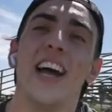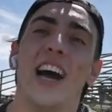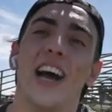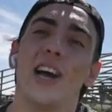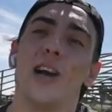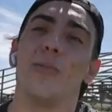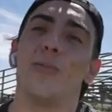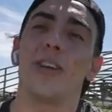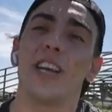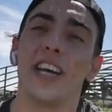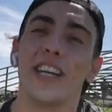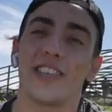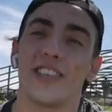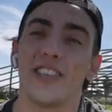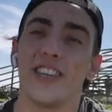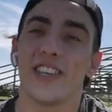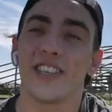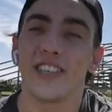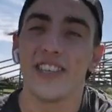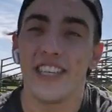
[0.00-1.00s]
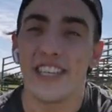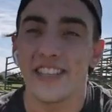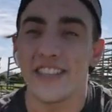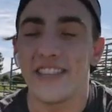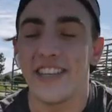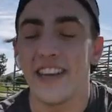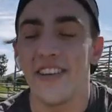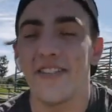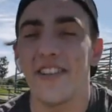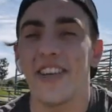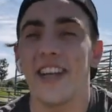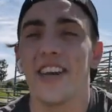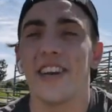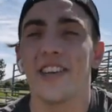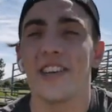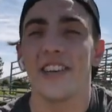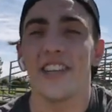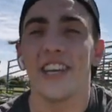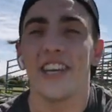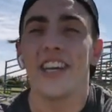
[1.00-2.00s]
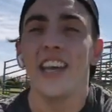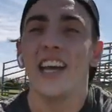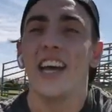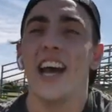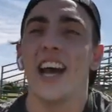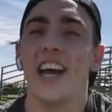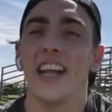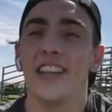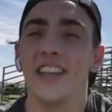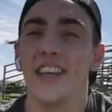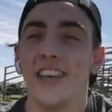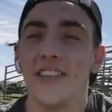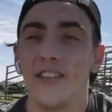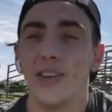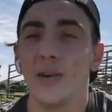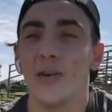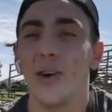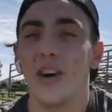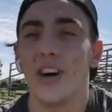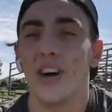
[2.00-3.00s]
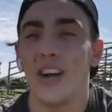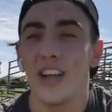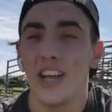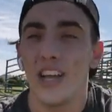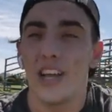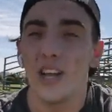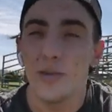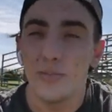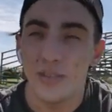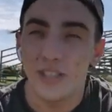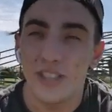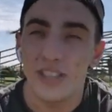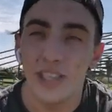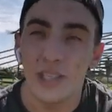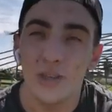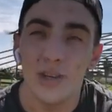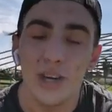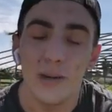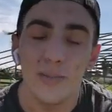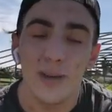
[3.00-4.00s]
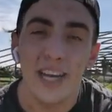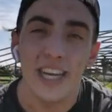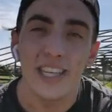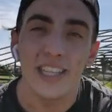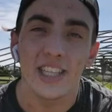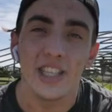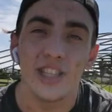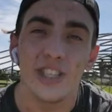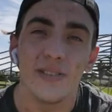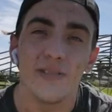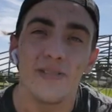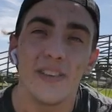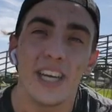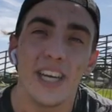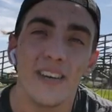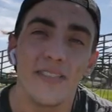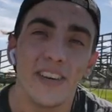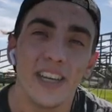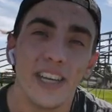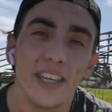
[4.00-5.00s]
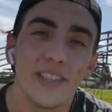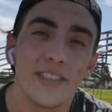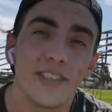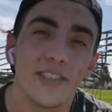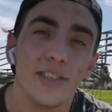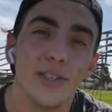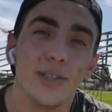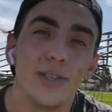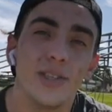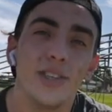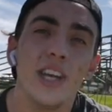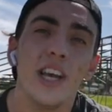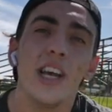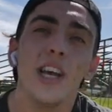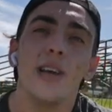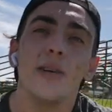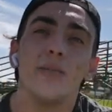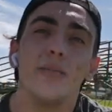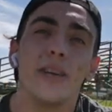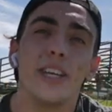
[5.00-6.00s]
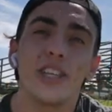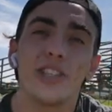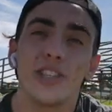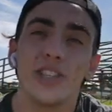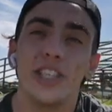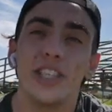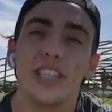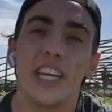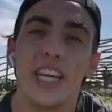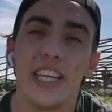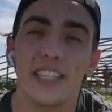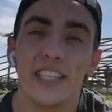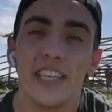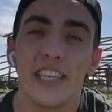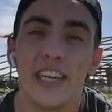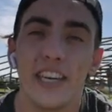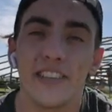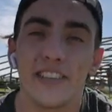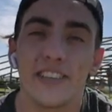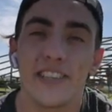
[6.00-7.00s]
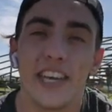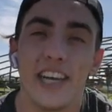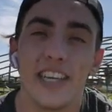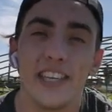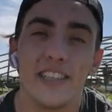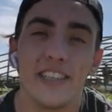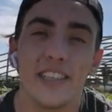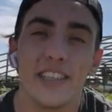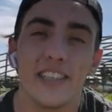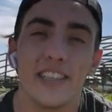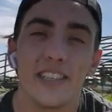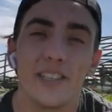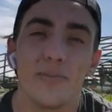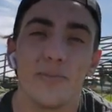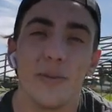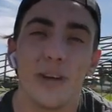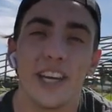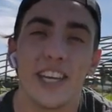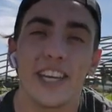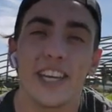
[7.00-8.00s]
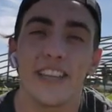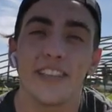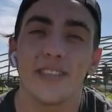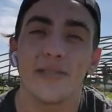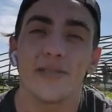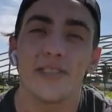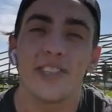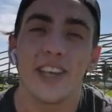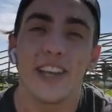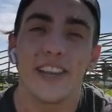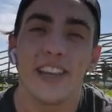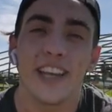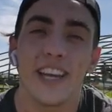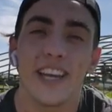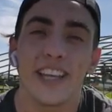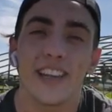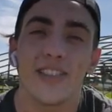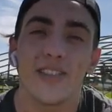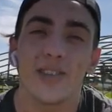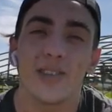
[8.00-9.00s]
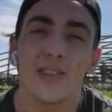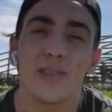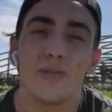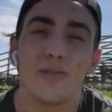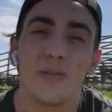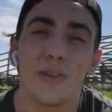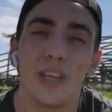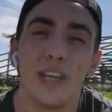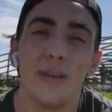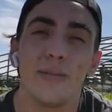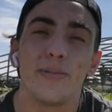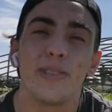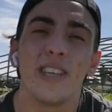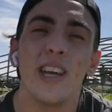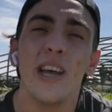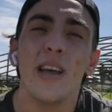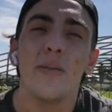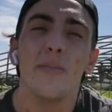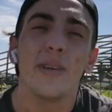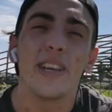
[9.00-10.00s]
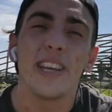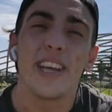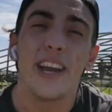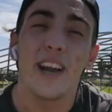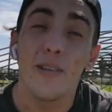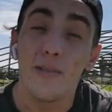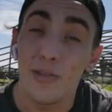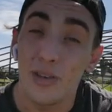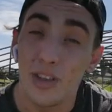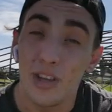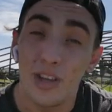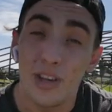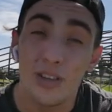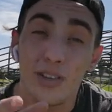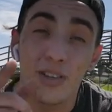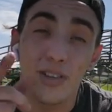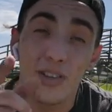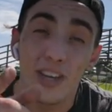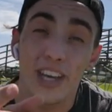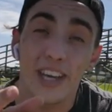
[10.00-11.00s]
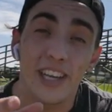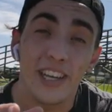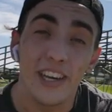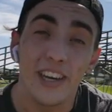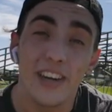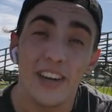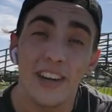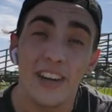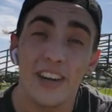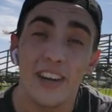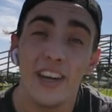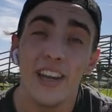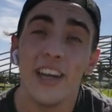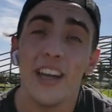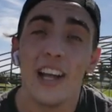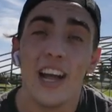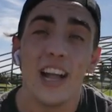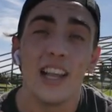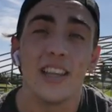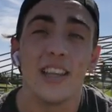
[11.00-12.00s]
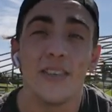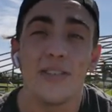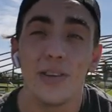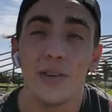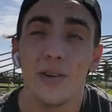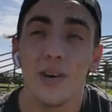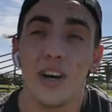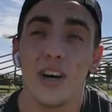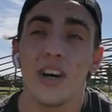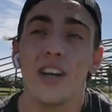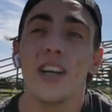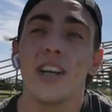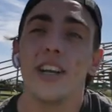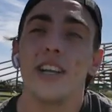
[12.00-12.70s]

I hope you guys are all staying safe and healthy. I love you all. I hope to see you all back in the gym very, very soon. Make sure you guys get outside during this break, get some sunlight, throw some flips. Be careful though, do not get hurt. I love you all.